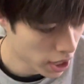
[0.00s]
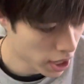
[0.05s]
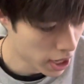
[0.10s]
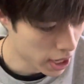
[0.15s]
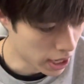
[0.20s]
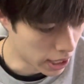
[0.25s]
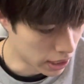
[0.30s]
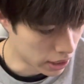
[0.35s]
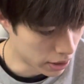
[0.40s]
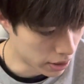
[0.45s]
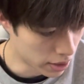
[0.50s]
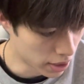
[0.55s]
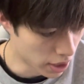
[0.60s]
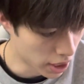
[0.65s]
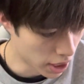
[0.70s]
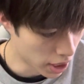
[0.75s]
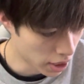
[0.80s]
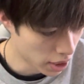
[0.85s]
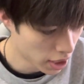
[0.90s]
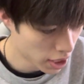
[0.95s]
and
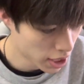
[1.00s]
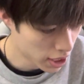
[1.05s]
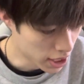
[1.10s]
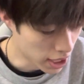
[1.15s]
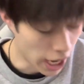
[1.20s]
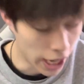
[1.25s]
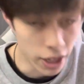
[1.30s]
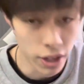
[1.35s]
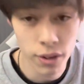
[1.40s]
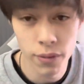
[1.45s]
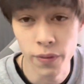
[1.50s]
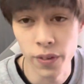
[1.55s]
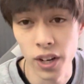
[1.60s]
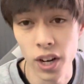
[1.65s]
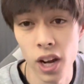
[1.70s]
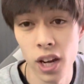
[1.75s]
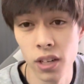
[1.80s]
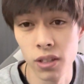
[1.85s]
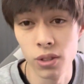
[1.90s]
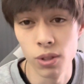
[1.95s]
yeah, I couldn't figure out
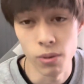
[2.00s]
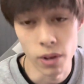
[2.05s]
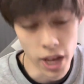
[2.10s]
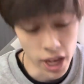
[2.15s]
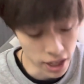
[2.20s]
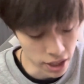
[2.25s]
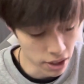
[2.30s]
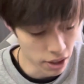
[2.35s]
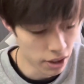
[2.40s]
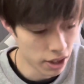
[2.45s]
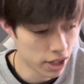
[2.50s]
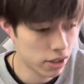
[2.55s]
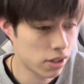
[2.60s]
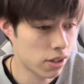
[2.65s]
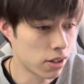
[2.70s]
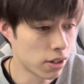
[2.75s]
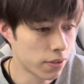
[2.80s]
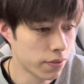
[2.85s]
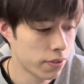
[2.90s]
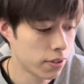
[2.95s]
how to do any of that
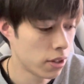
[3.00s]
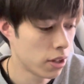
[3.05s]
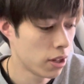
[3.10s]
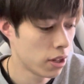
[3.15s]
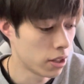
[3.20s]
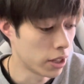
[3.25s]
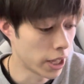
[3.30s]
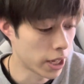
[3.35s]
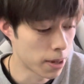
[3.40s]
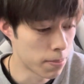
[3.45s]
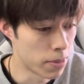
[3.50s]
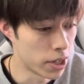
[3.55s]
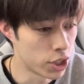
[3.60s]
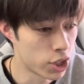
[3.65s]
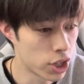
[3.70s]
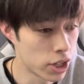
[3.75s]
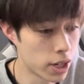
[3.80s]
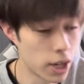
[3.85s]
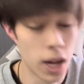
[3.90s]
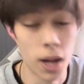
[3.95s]
stuff. Like I
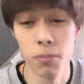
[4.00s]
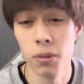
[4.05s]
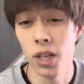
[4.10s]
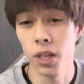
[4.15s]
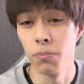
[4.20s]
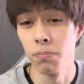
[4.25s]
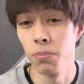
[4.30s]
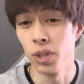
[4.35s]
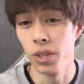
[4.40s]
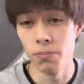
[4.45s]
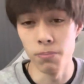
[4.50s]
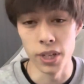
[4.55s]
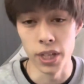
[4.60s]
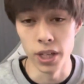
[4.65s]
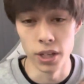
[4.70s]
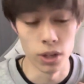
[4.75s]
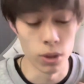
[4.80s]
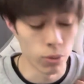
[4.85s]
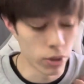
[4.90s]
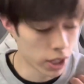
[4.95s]
mentioned, I'm a complete
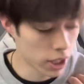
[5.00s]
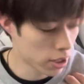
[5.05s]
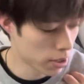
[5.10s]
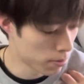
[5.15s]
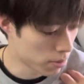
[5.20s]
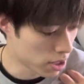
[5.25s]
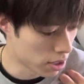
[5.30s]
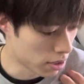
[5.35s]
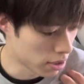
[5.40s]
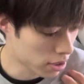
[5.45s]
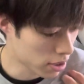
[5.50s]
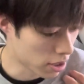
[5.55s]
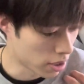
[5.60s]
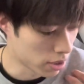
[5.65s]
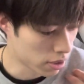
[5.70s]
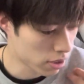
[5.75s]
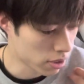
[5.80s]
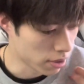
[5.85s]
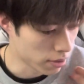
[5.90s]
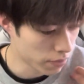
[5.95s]
beginner when it comes to this kind of
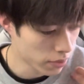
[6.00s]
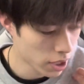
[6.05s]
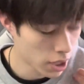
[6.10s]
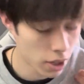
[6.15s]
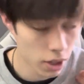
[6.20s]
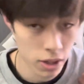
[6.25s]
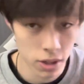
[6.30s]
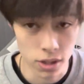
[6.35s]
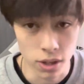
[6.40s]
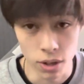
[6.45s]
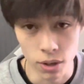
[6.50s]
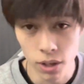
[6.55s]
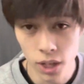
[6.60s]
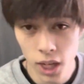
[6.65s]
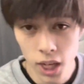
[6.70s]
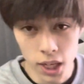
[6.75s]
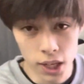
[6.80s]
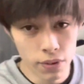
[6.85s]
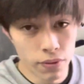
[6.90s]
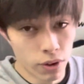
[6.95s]
stuff, so
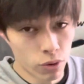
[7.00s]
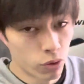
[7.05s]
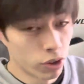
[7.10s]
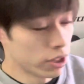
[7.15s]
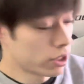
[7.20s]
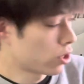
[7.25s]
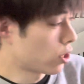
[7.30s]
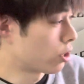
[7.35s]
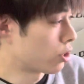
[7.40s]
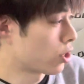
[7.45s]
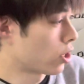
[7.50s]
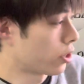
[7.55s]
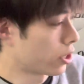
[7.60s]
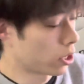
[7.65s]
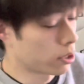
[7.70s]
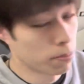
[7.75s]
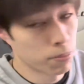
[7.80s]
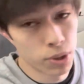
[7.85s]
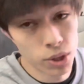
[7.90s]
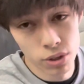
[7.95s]
even research on the
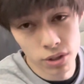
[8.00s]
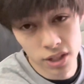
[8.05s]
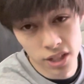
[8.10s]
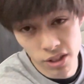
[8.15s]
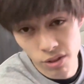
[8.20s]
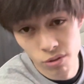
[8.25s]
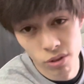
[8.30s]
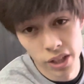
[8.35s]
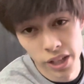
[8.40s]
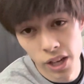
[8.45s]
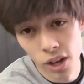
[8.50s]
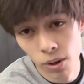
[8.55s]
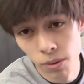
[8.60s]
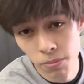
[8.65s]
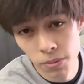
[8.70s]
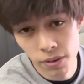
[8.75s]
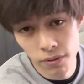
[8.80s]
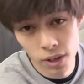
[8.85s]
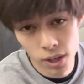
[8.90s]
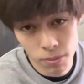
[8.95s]
computer didn't really help
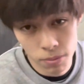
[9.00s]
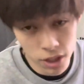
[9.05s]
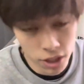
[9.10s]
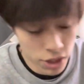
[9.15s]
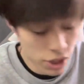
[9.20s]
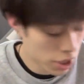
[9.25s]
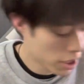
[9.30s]
me very much.